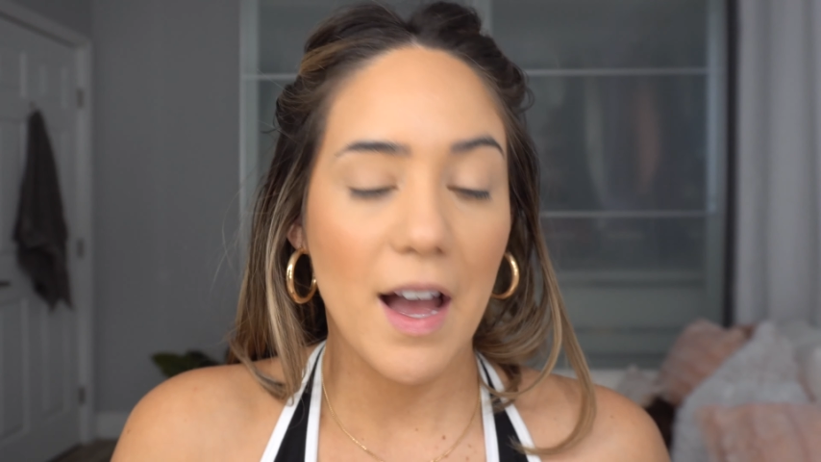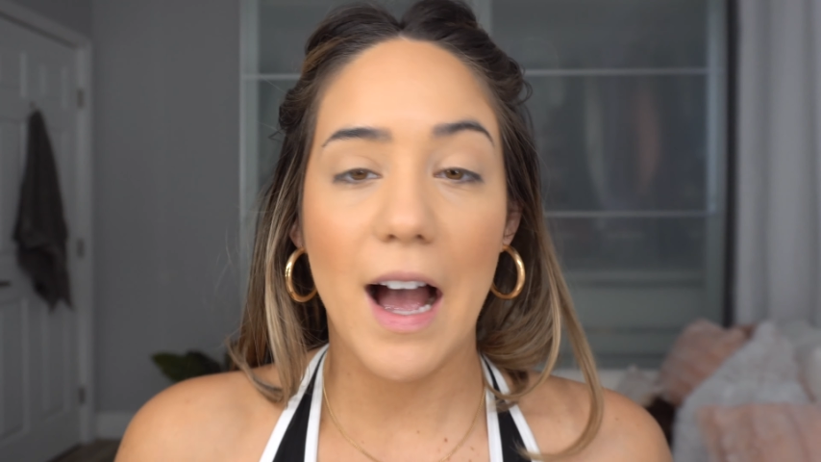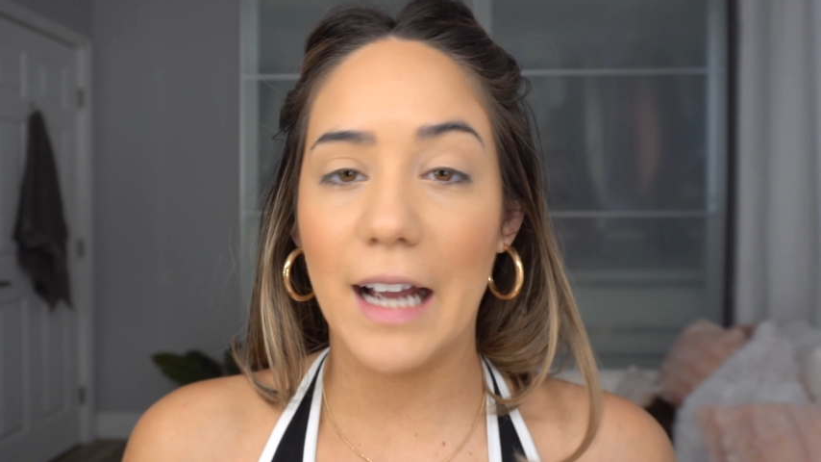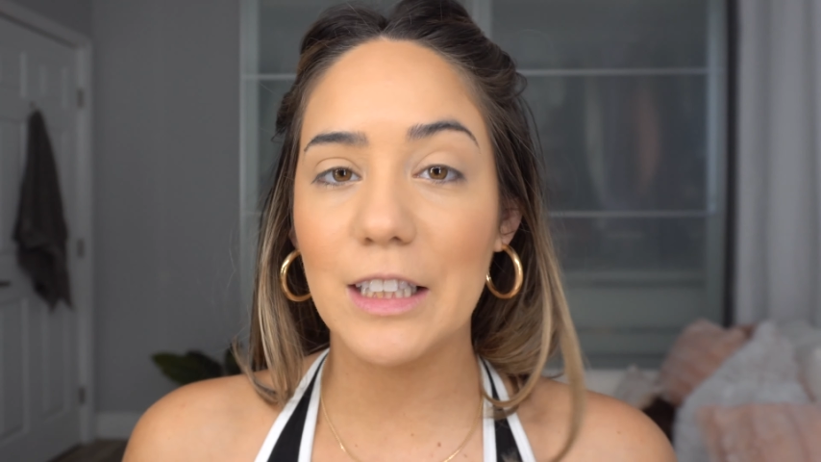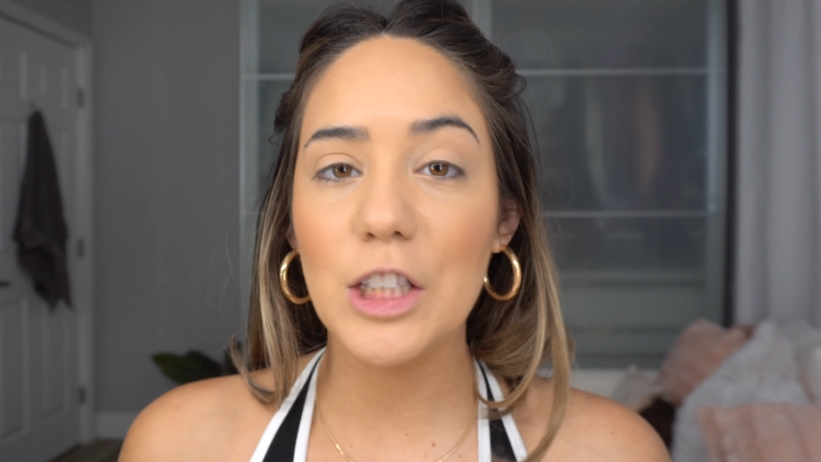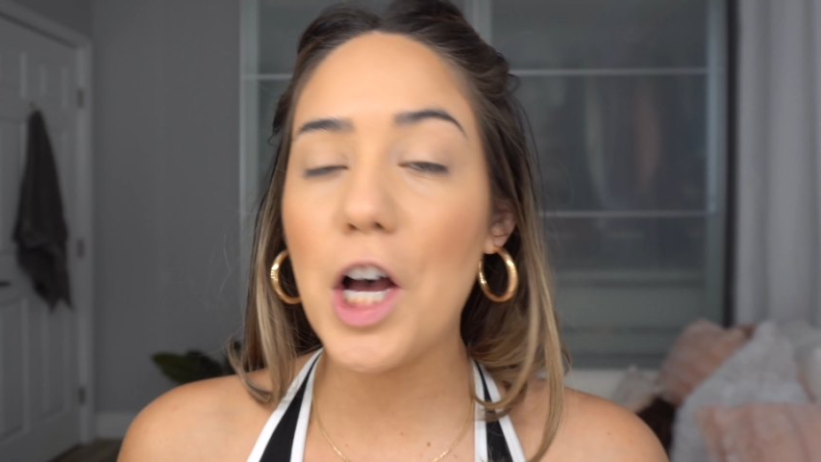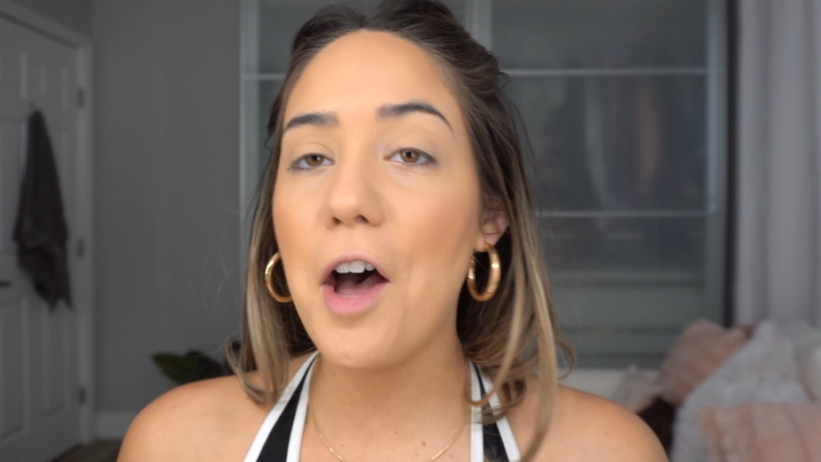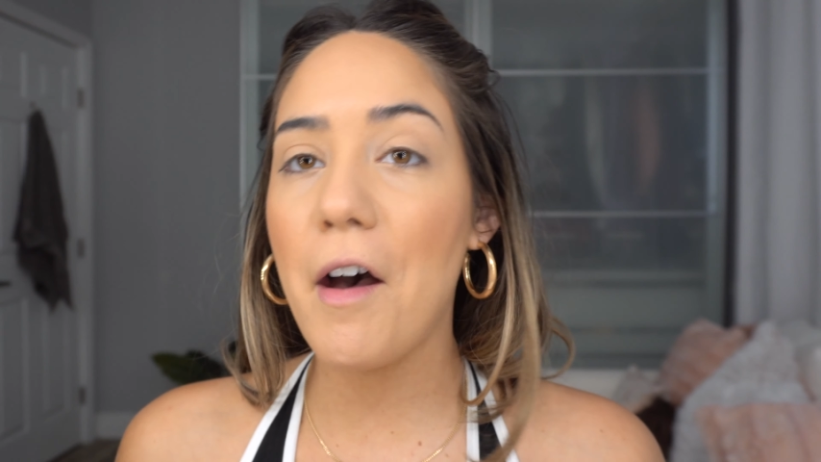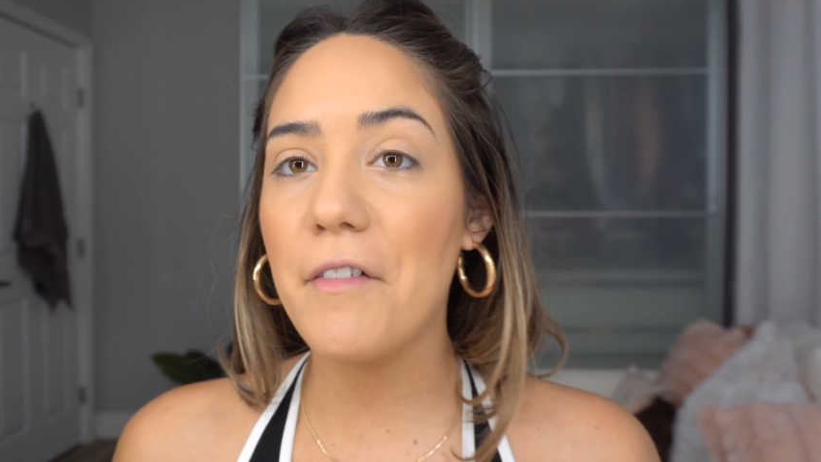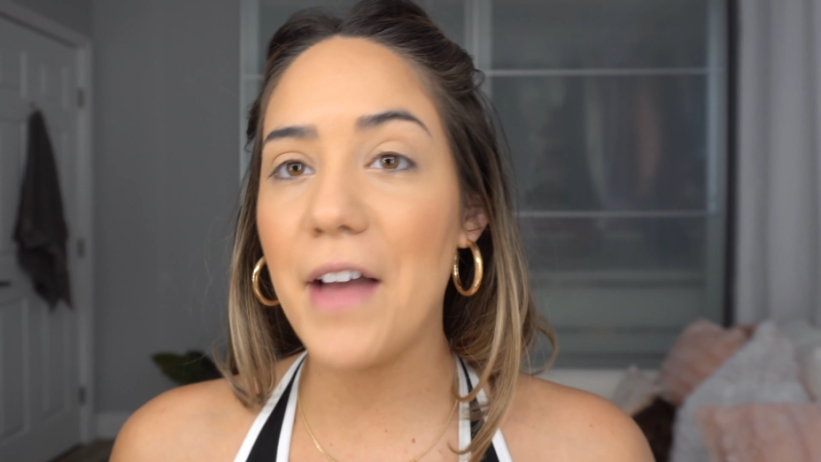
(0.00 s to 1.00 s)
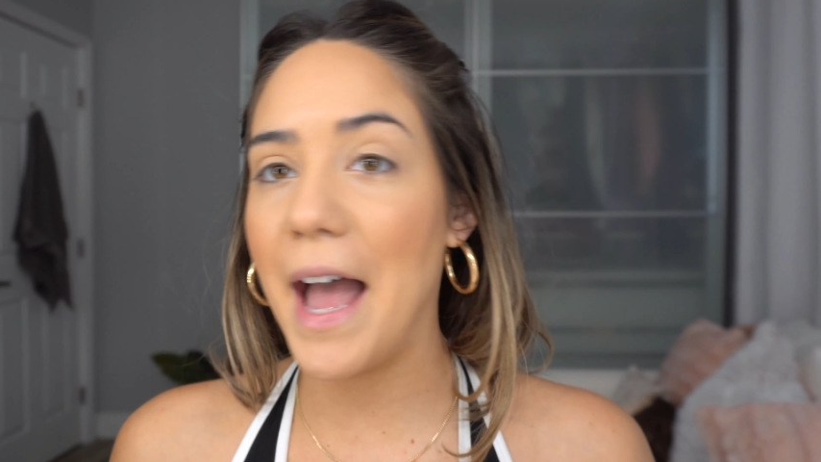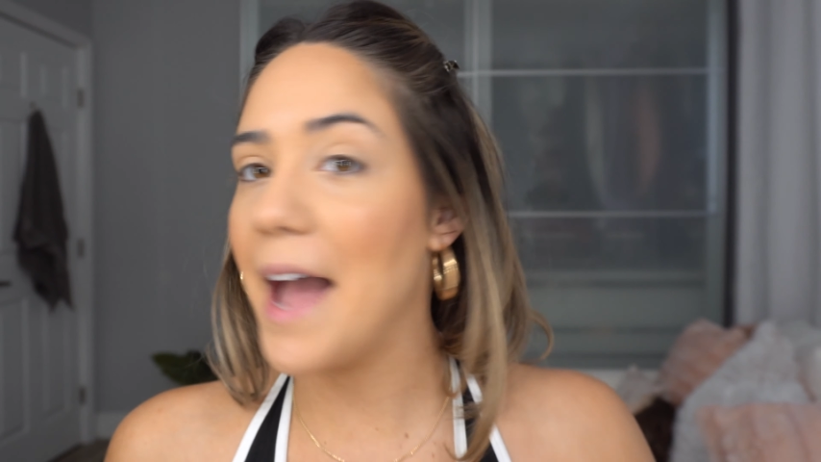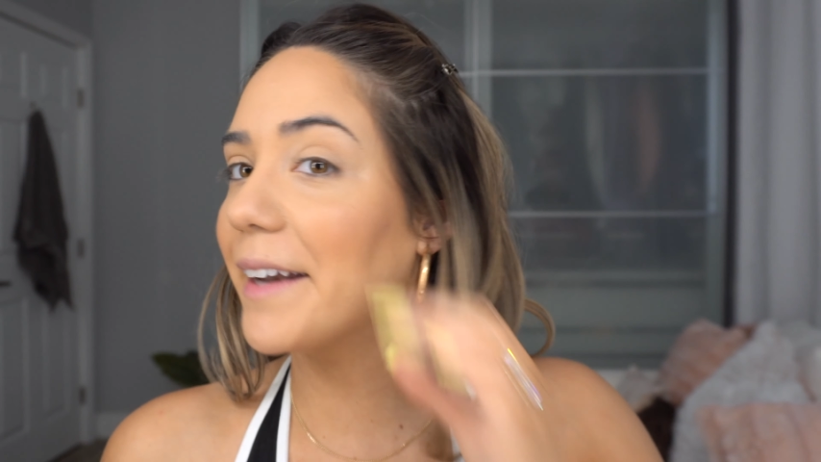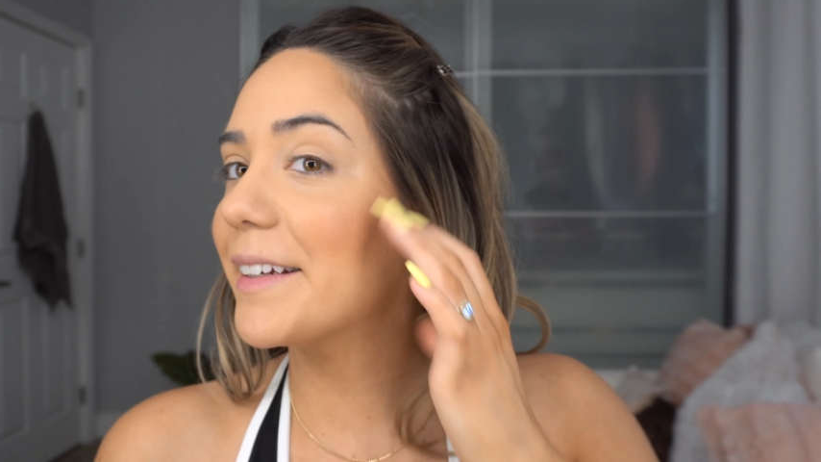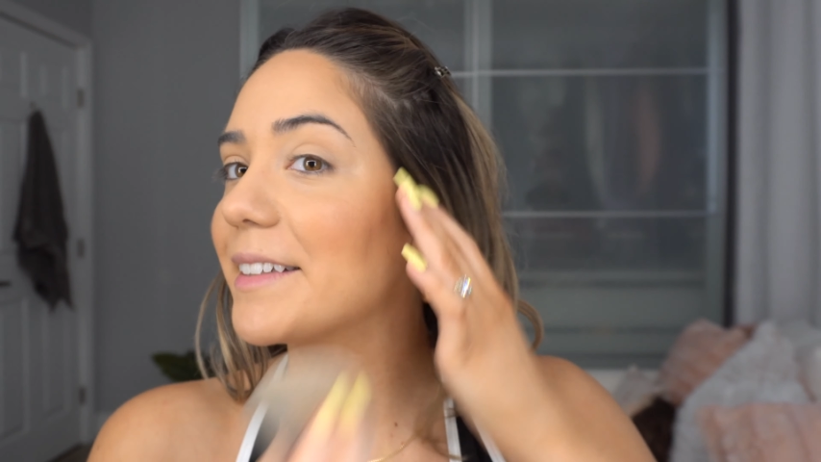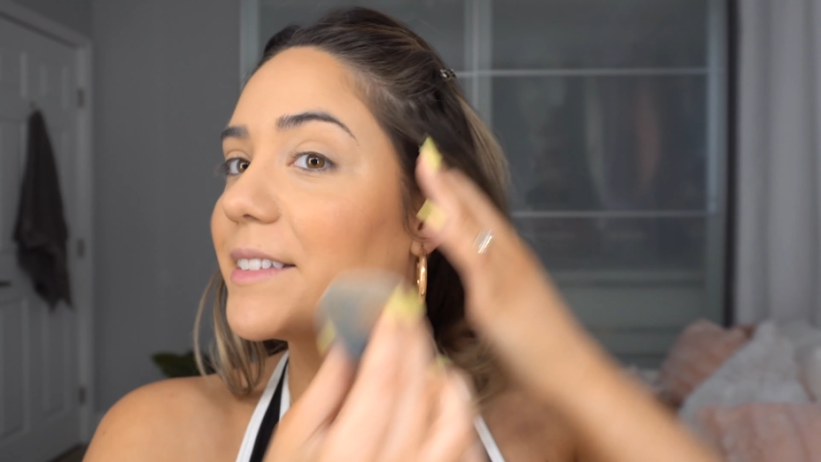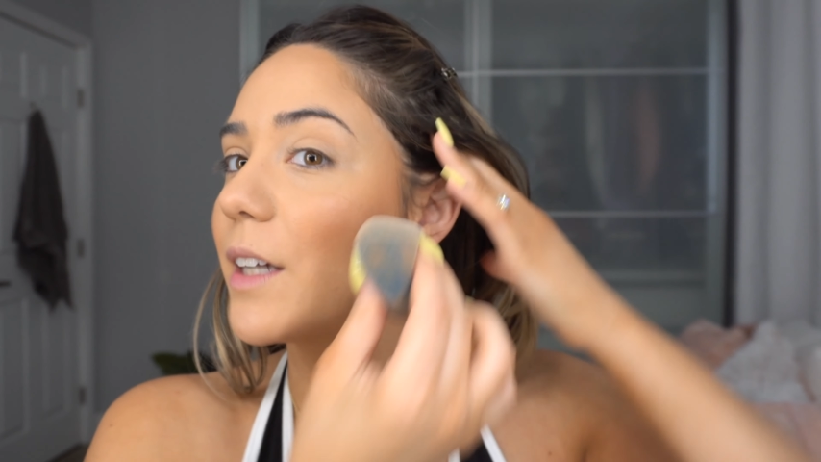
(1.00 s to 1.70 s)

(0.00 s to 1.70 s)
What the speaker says: I love adding